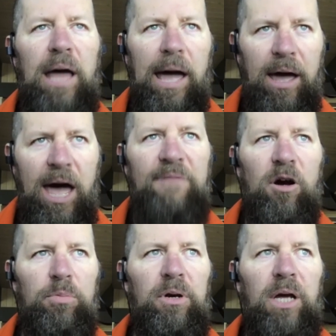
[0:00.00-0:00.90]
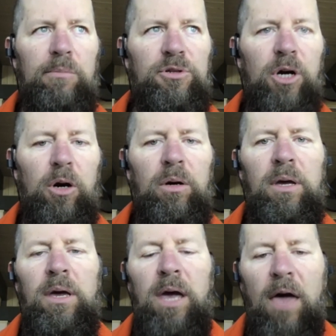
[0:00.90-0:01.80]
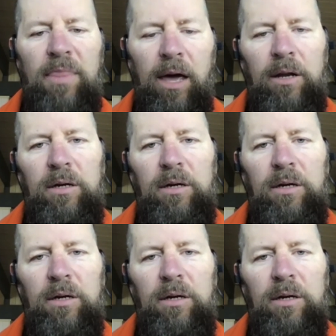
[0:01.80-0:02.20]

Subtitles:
half-hour pregame show, and then